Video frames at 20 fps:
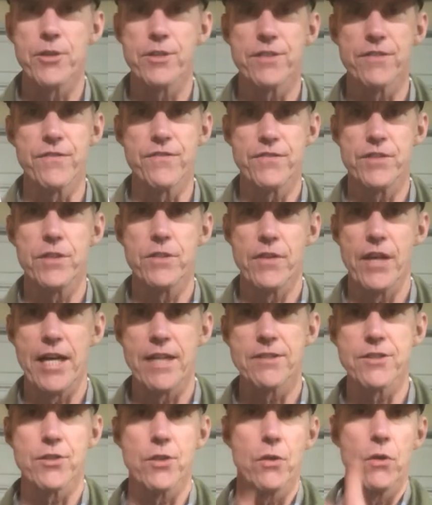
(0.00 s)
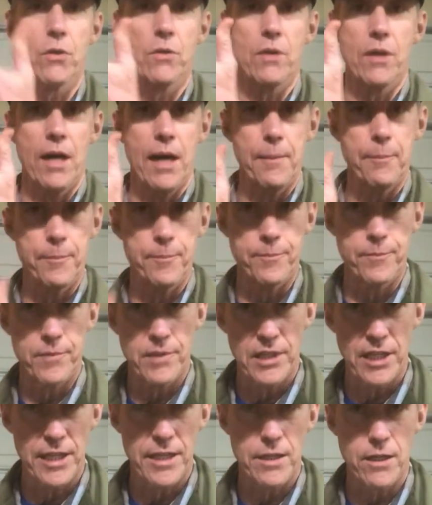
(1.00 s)
to fill that. So I
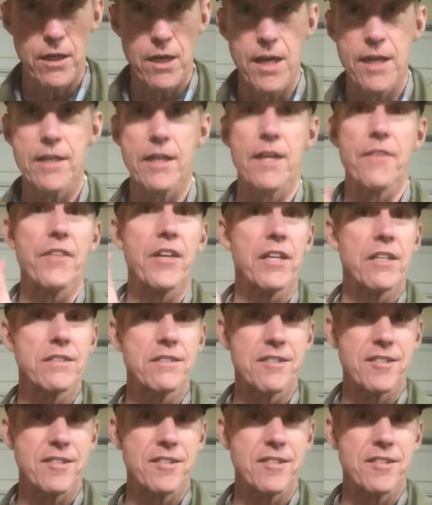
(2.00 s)
lay it on and then